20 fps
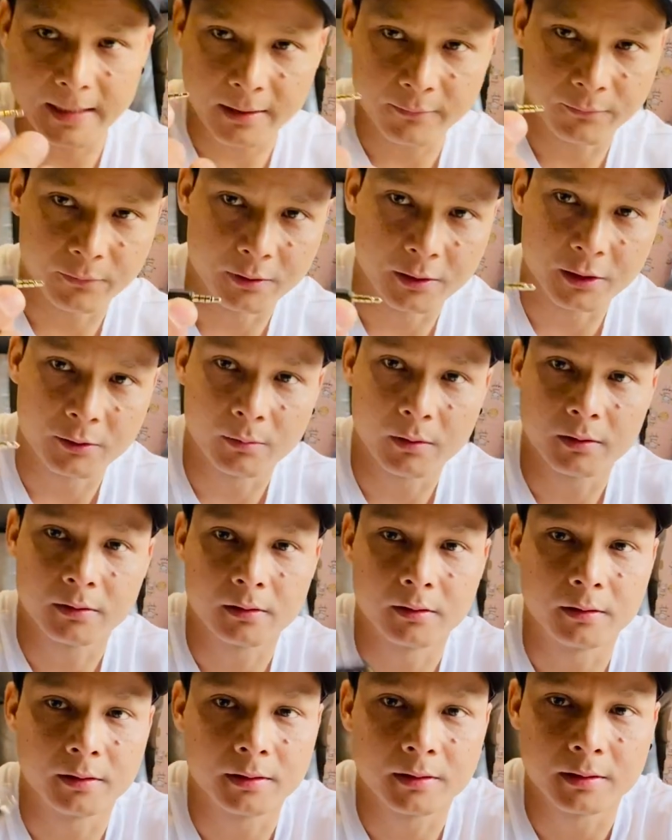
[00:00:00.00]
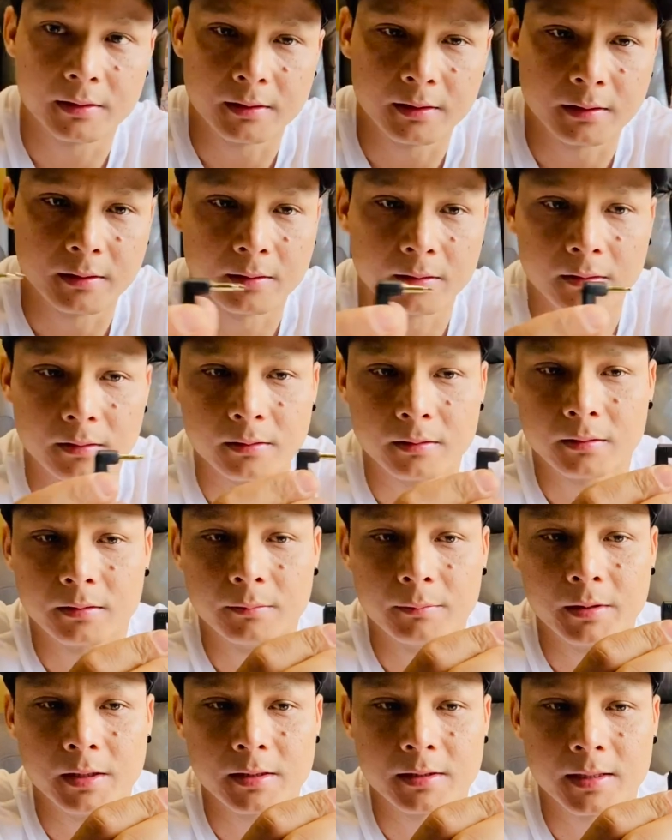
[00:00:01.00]
for this one. So this is the, the
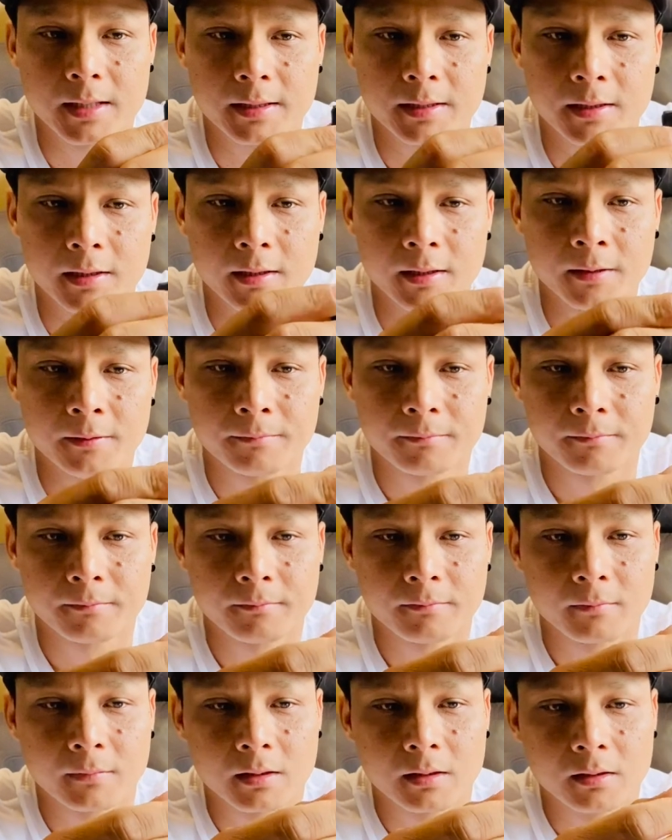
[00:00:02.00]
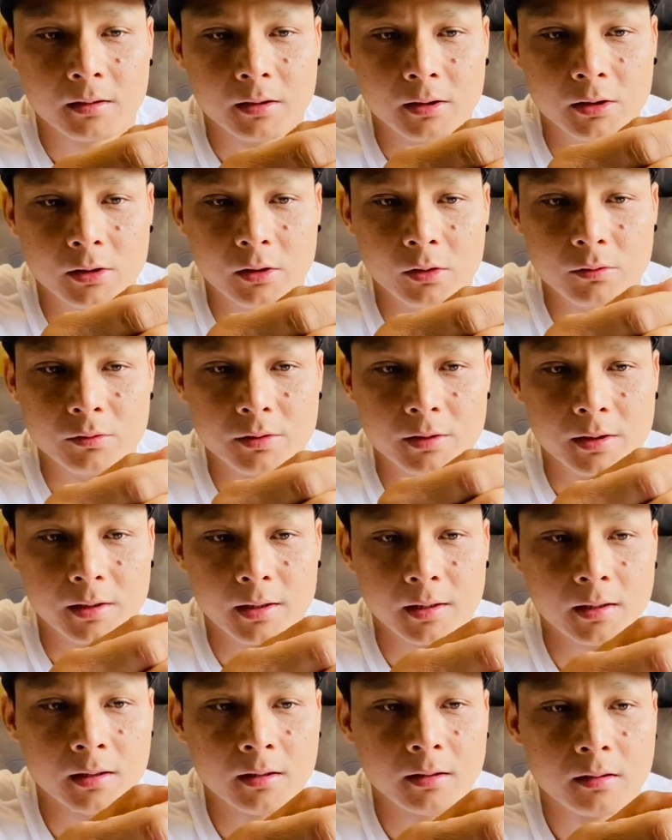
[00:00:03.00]
mini jack here. It goes
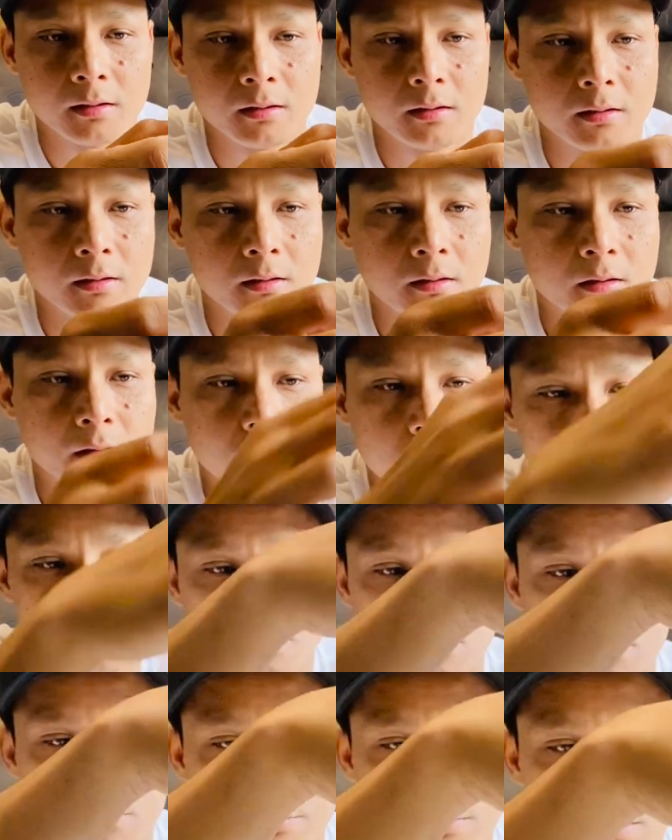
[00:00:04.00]
here. Oh, it's